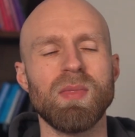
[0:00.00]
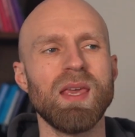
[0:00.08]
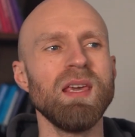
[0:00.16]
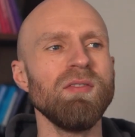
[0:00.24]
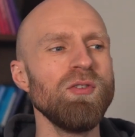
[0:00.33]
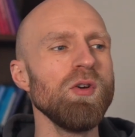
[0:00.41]

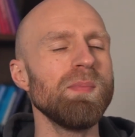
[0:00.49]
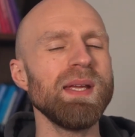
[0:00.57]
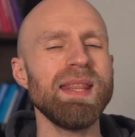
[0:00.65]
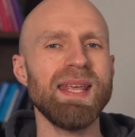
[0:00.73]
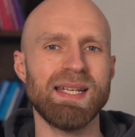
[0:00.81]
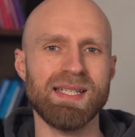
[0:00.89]
If you
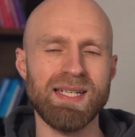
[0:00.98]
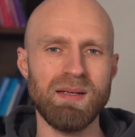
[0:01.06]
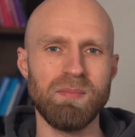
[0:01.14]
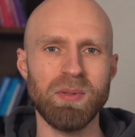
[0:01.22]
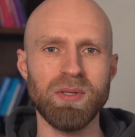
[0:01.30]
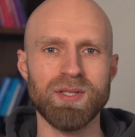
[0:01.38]
meet that
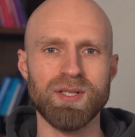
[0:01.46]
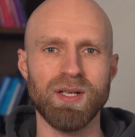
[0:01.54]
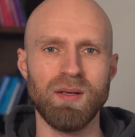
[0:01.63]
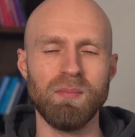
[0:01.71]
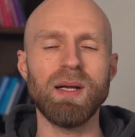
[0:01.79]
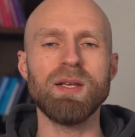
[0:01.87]
same
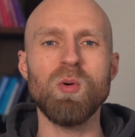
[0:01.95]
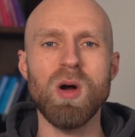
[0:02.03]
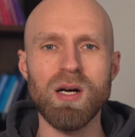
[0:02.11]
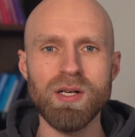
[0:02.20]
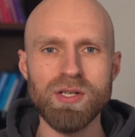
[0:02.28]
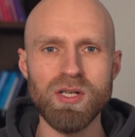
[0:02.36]
person, but you
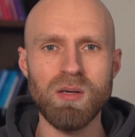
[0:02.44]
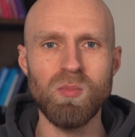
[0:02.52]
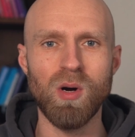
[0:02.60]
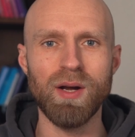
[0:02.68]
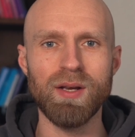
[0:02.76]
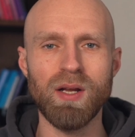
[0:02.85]
are
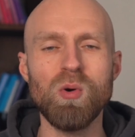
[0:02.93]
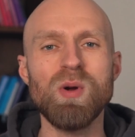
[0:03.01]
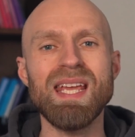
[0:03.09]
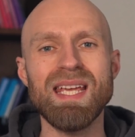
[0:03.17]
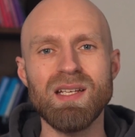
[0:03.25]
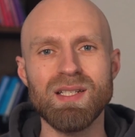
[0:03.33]
someone who
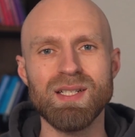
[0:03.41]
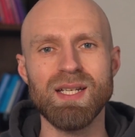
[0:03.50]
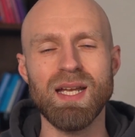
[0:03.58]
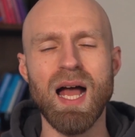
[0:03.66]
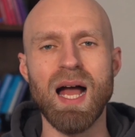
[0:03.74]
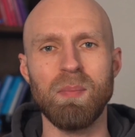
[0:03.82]

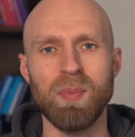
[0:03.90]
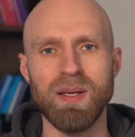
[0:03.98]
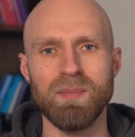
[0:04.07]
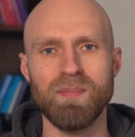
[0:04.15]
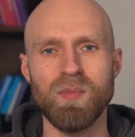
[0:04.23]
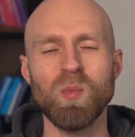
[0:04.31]
is
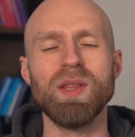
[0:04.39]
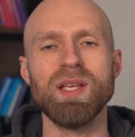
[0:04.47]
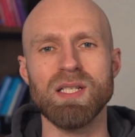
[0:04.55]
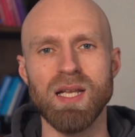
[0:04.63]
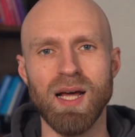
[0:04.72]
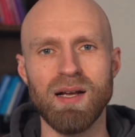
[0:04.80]
happy with
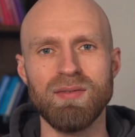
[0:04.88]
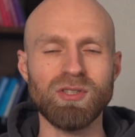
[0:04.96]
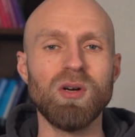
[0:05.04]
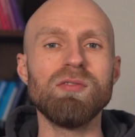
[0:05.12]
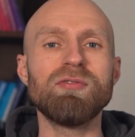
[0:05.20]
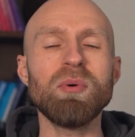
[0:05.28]
his life.
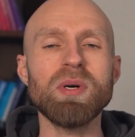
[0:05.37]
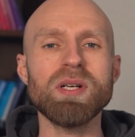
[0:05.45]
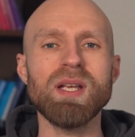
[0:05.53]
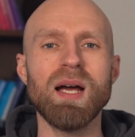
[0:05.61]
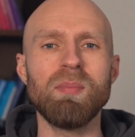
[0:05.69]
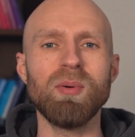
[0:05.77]
So, for
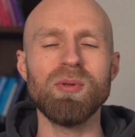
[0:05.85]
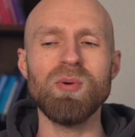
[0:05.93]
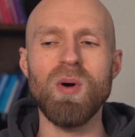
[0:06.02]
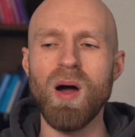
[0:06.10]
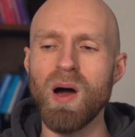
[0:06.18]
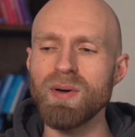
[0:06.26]
example,
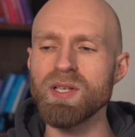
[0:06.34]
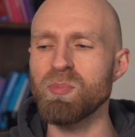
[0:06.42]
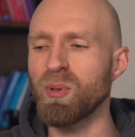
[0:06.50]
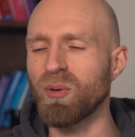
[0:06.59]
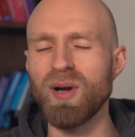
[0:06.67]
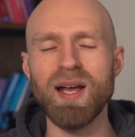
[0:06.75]
you aren't
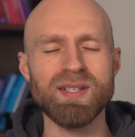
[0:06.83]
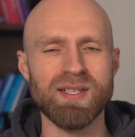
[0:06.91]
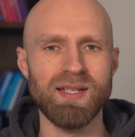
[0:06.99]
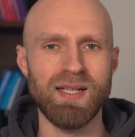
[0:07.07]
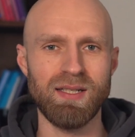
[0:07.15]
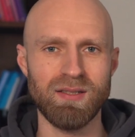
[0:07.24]

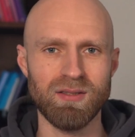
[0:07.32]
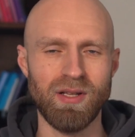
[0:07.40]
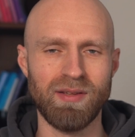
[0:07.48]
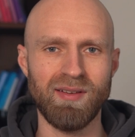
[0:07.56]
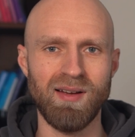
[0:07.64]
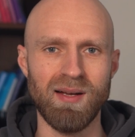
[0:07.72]
procrastinating all
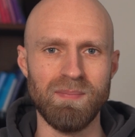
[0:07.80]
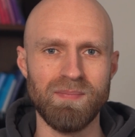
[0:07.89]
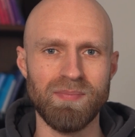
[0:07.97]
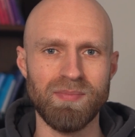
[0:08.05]
the time.